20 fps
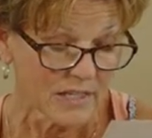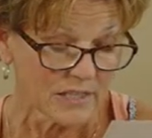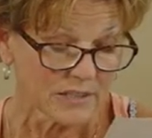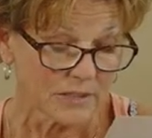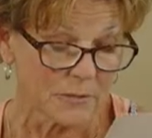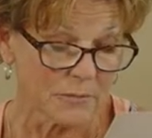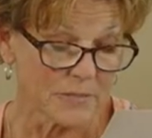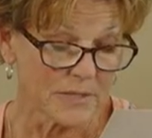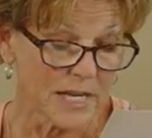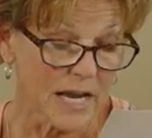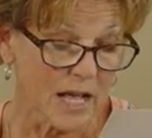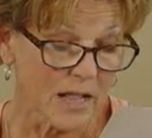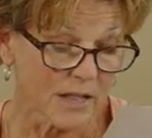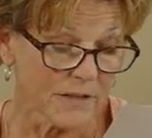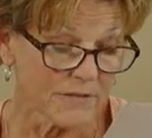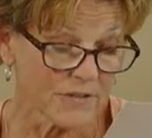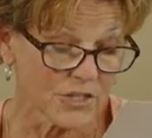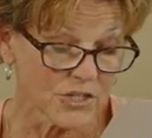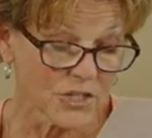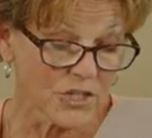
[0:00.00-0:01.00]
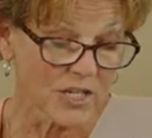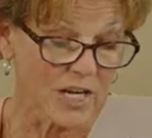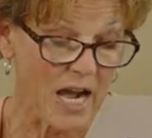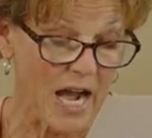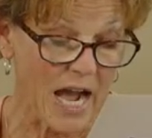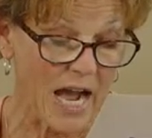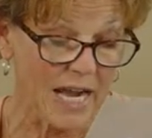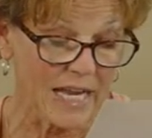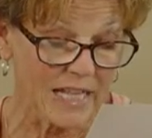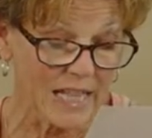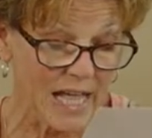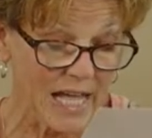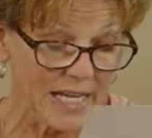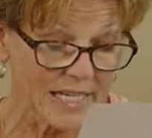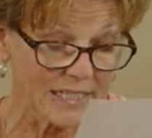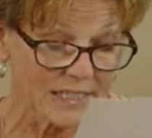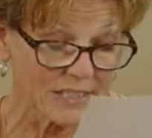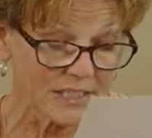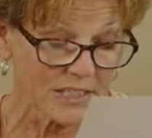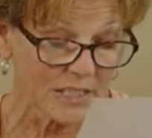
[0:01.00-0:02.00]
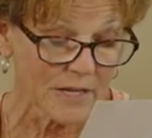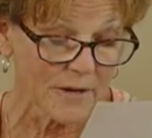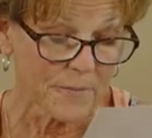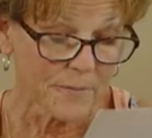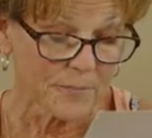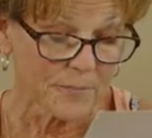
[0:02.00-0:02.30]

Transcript: Some television highlights,